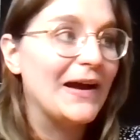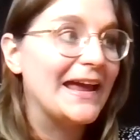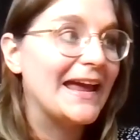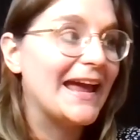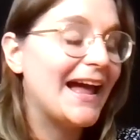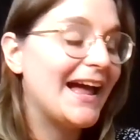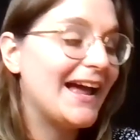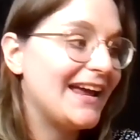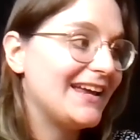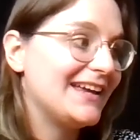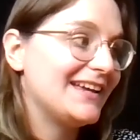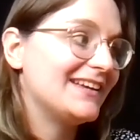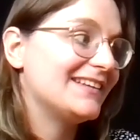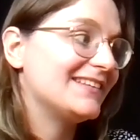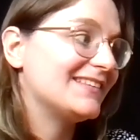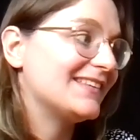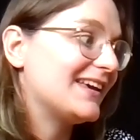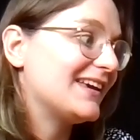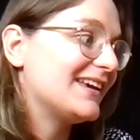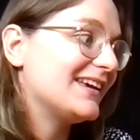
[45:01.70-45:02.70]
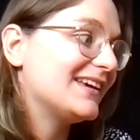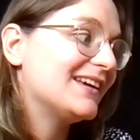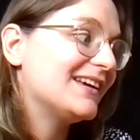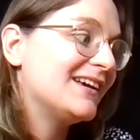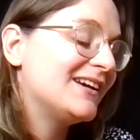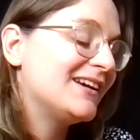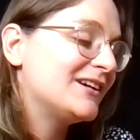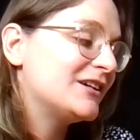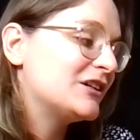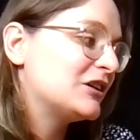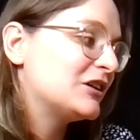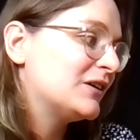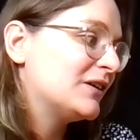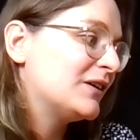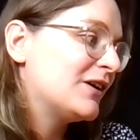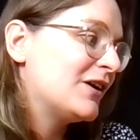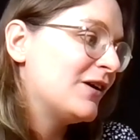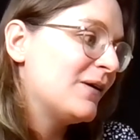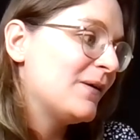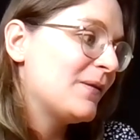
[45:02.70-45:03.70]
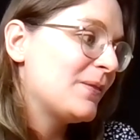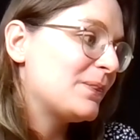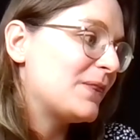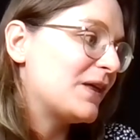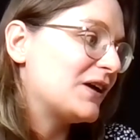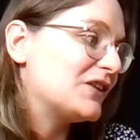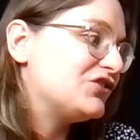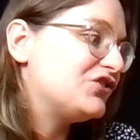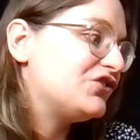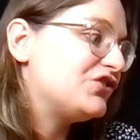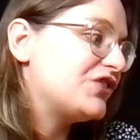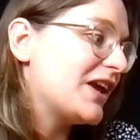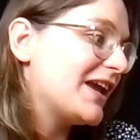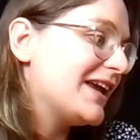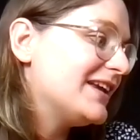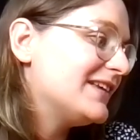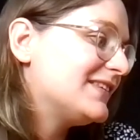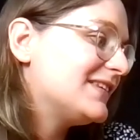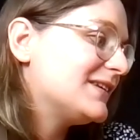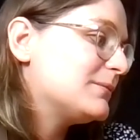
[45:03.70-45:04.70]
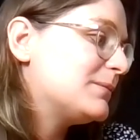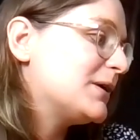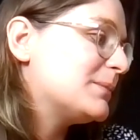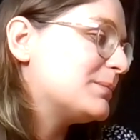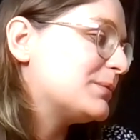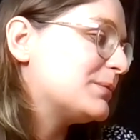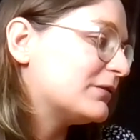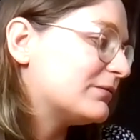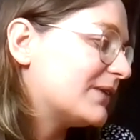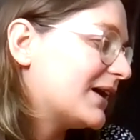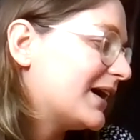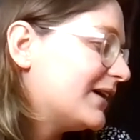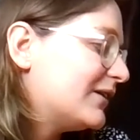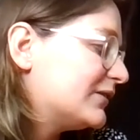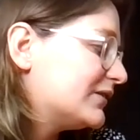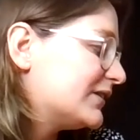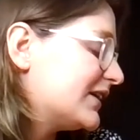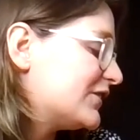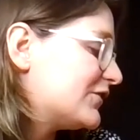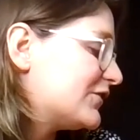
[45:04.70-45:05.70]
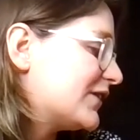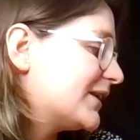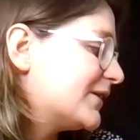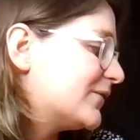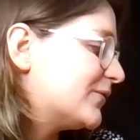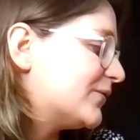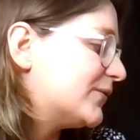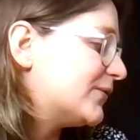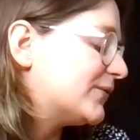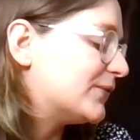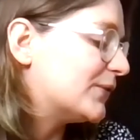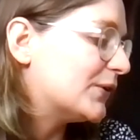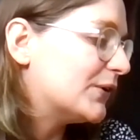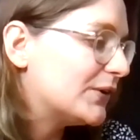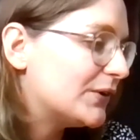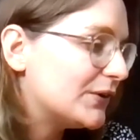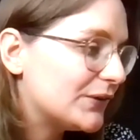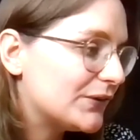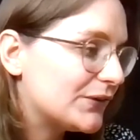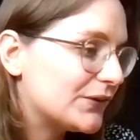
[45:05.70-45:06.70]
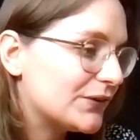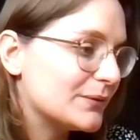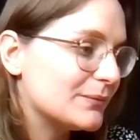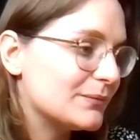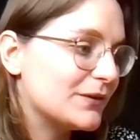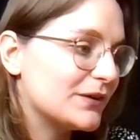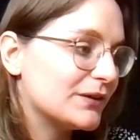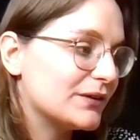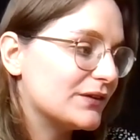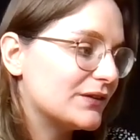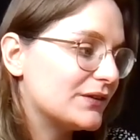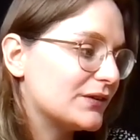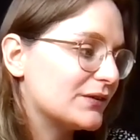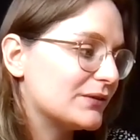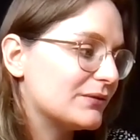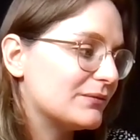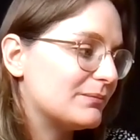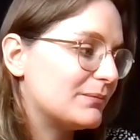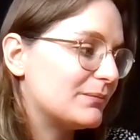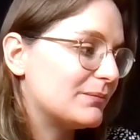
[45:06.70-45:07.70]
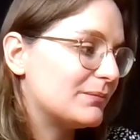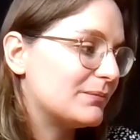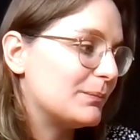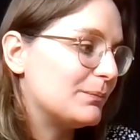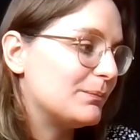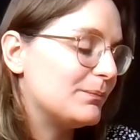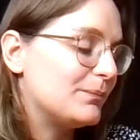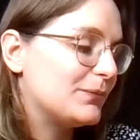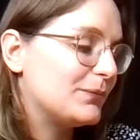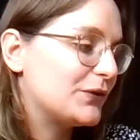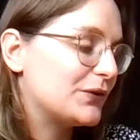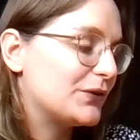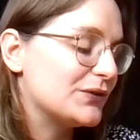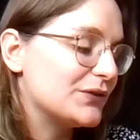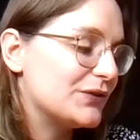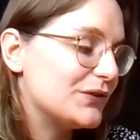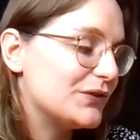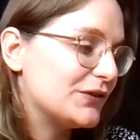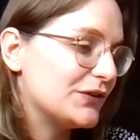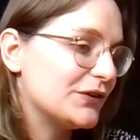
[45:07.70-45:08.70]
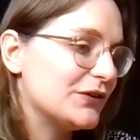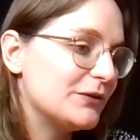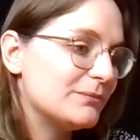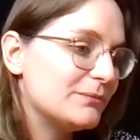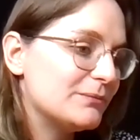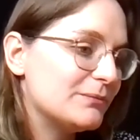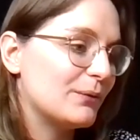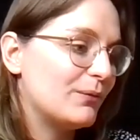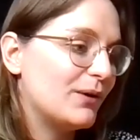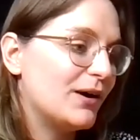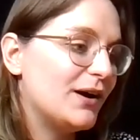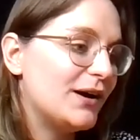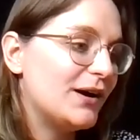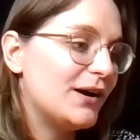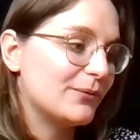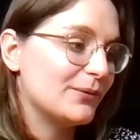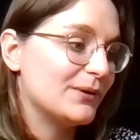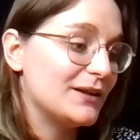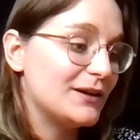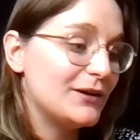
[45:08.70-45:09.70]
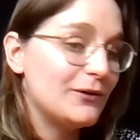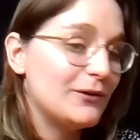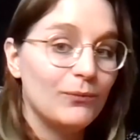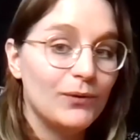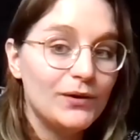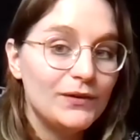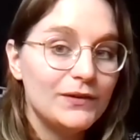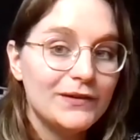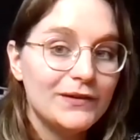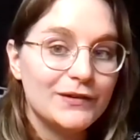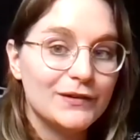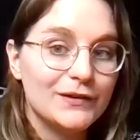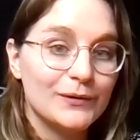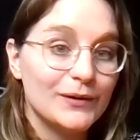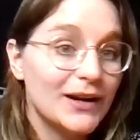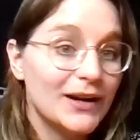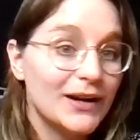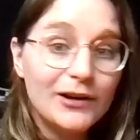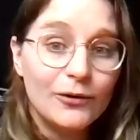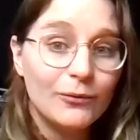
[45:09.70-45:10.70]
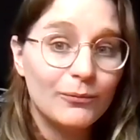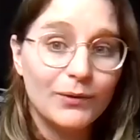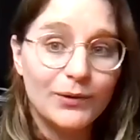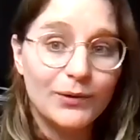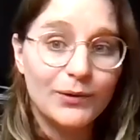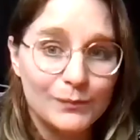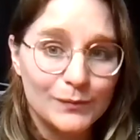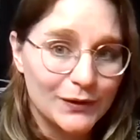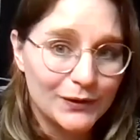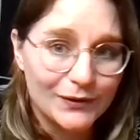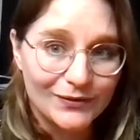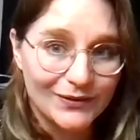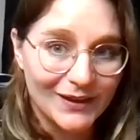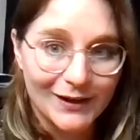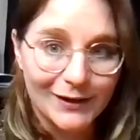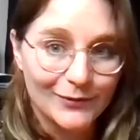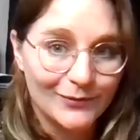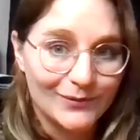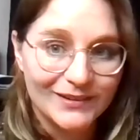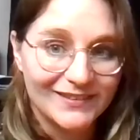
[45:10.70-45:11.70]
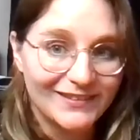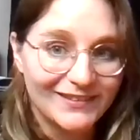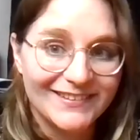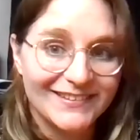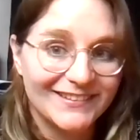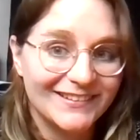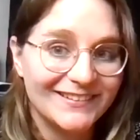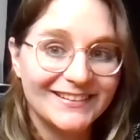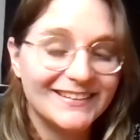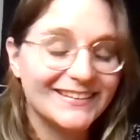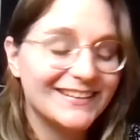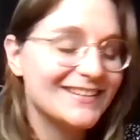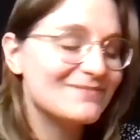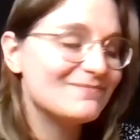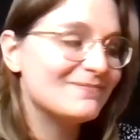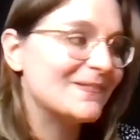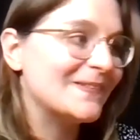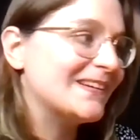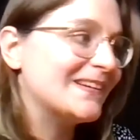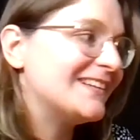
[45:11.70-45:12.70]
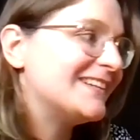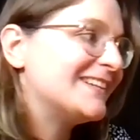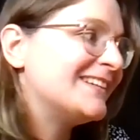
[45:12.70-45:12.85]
hate is like that chasing people around, like trying to force them to consume my work when they don't want to, and I don't want them to if they don't want to. But